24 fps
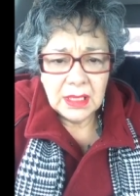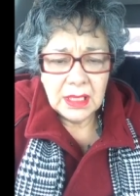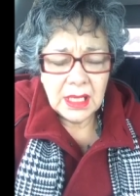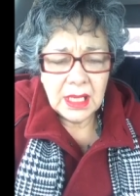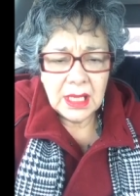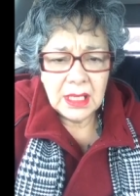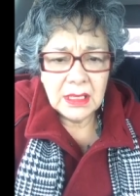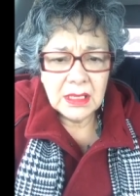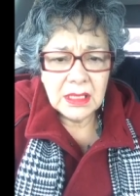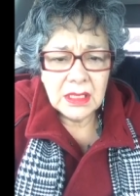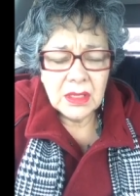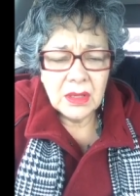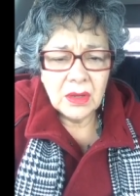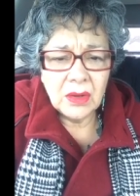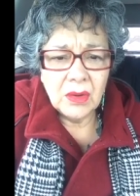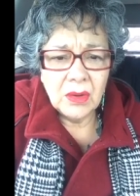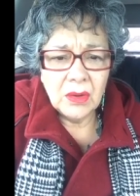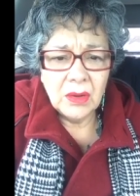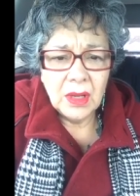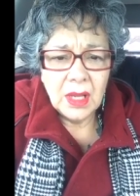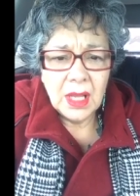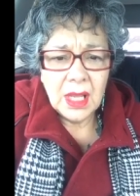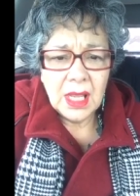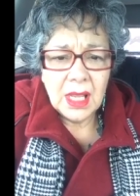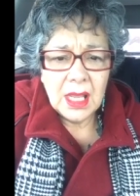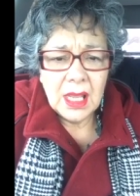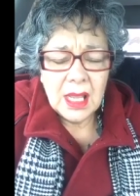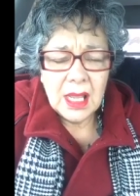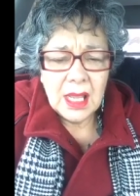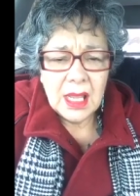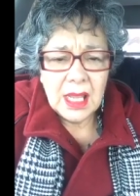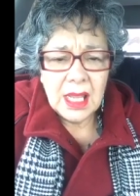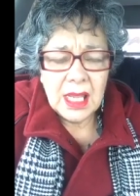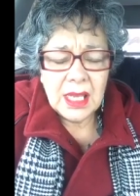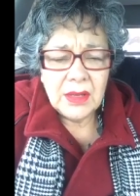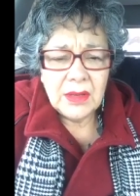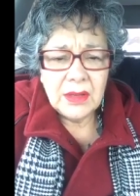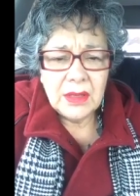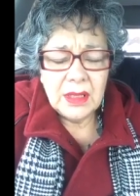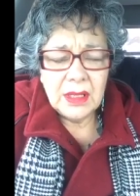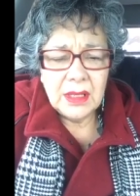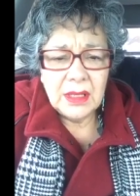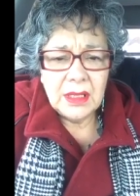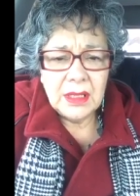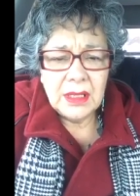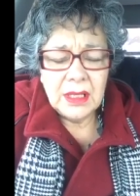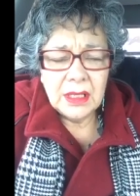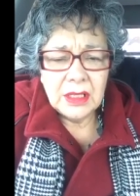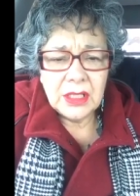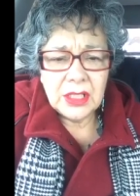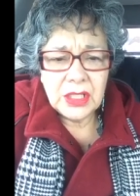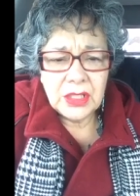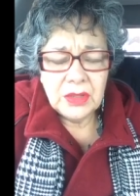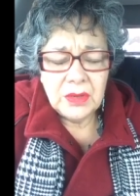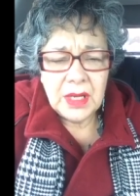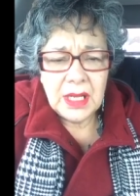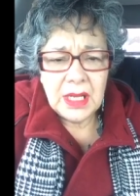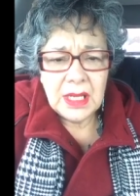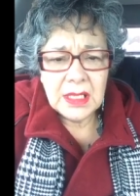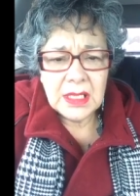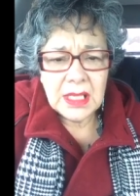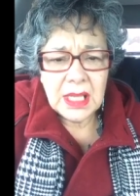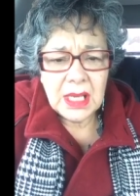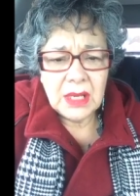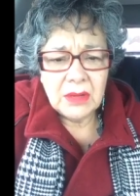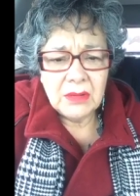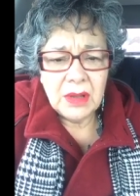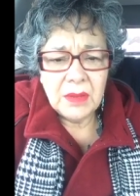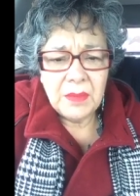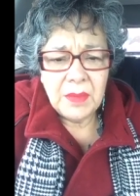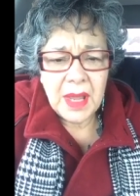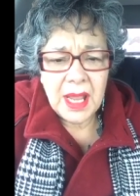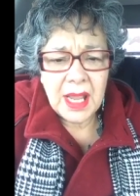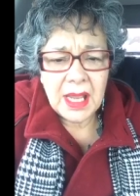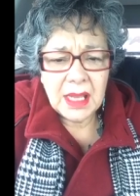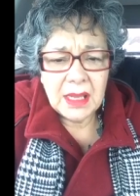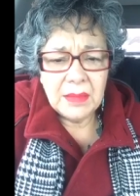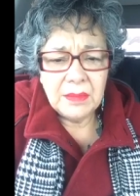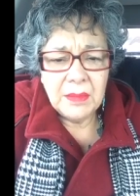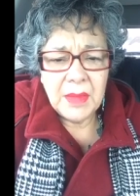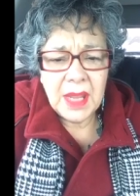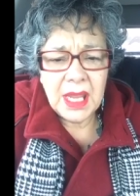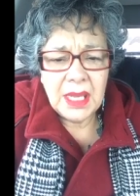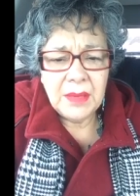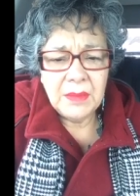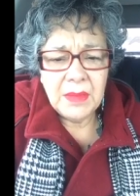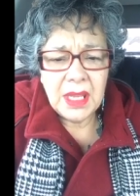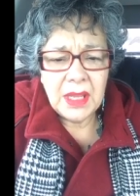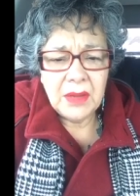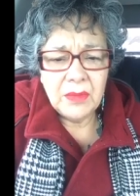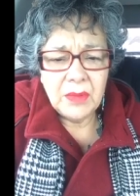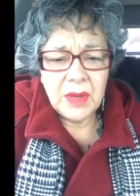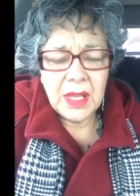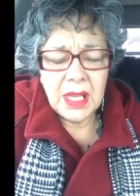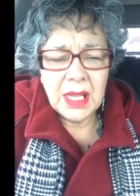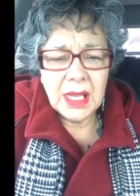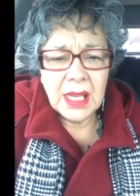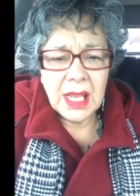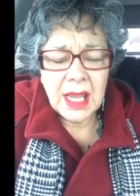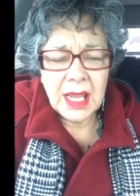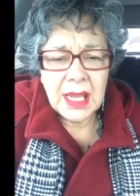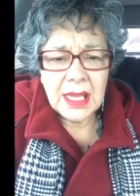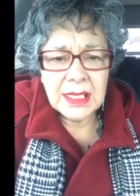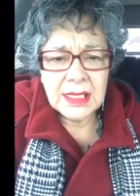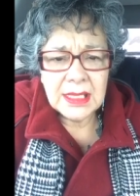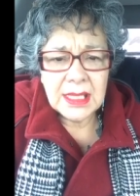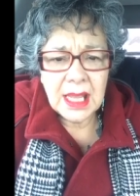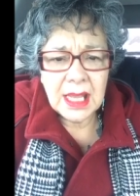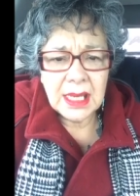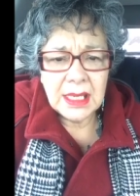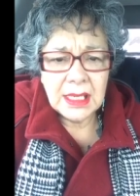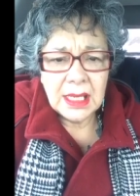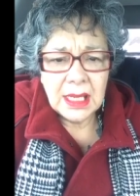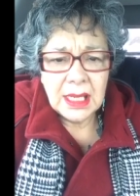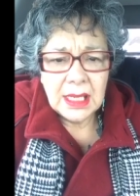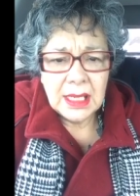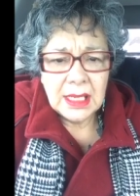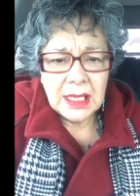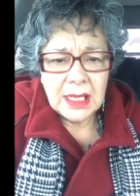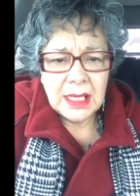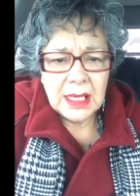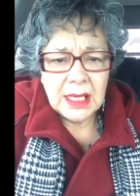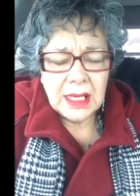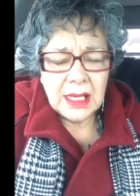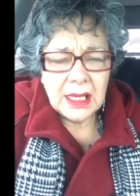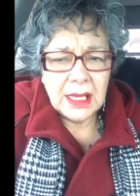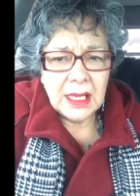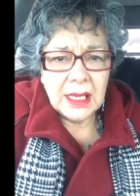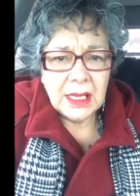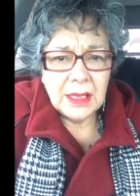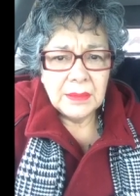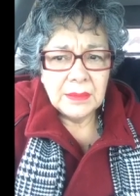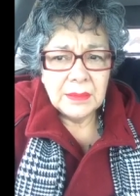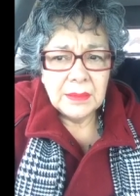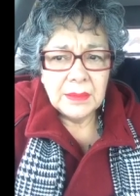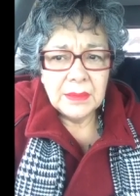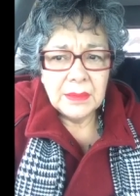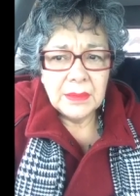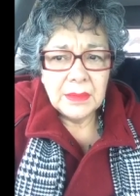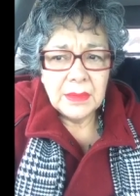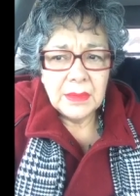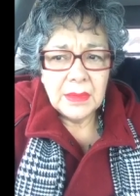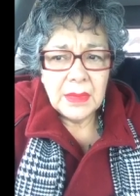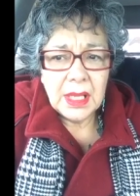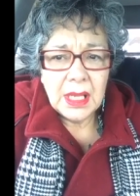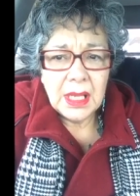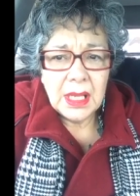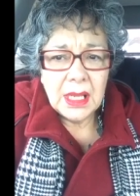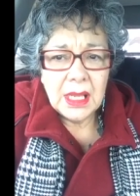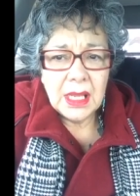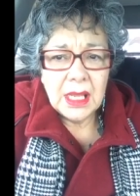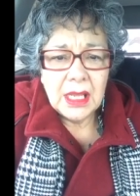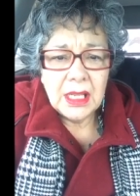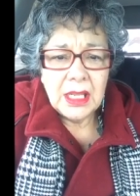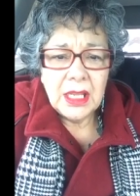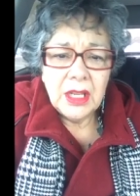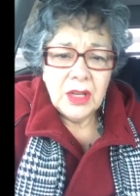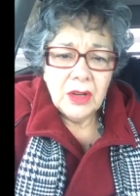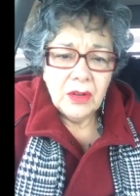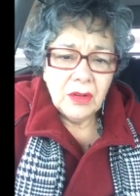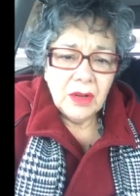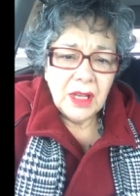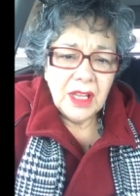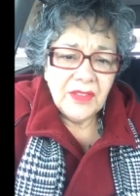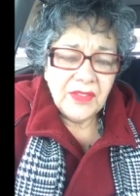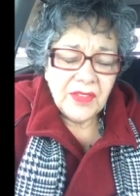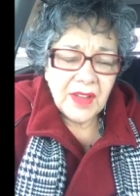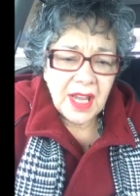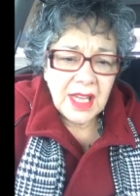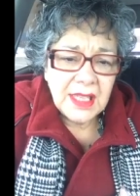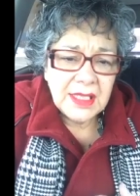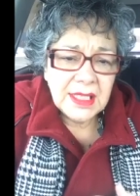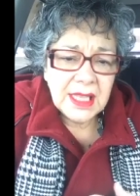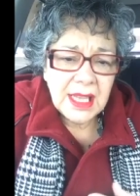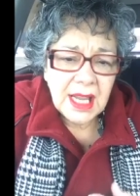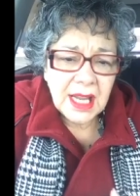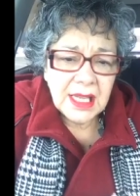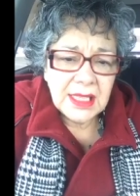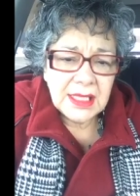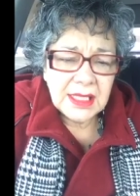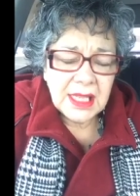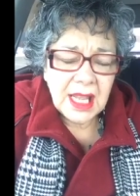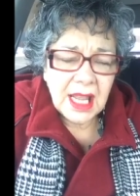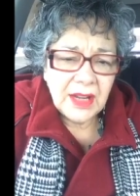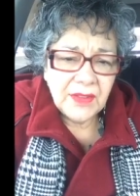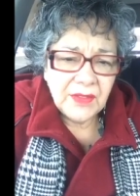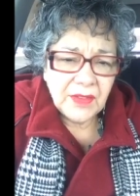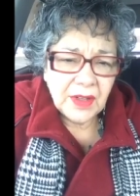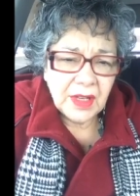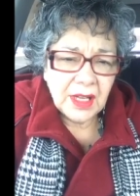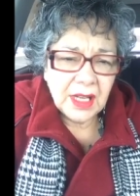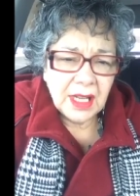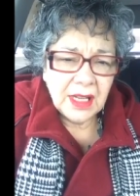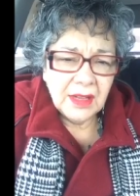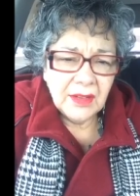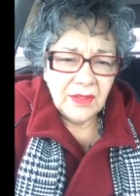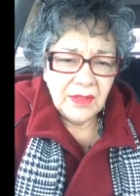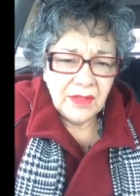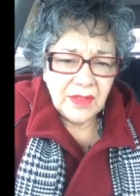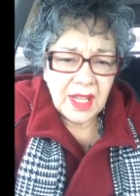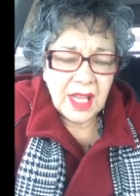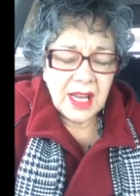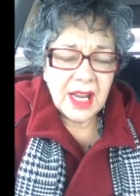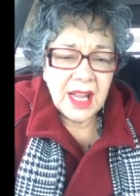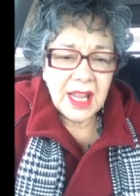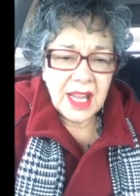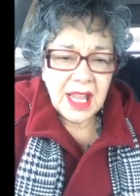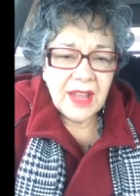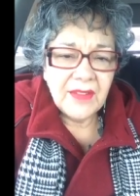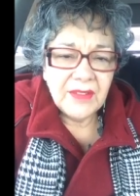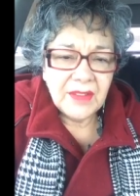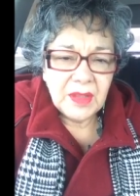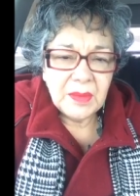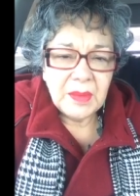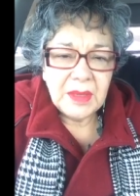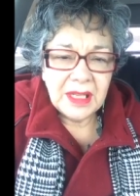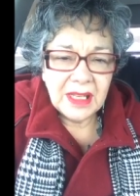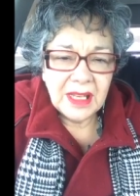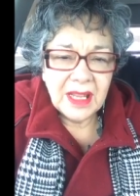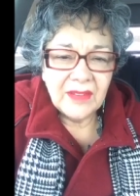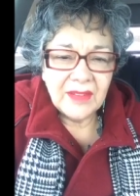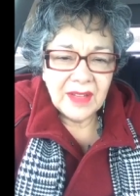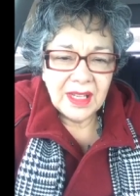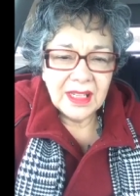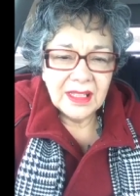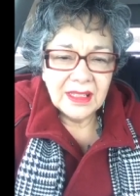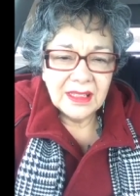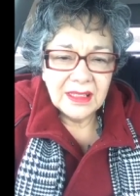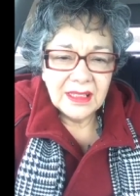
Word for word: And so it, the shootings in Quebec made me realize that, um, you know, if I say I stand for love, then I have to be loving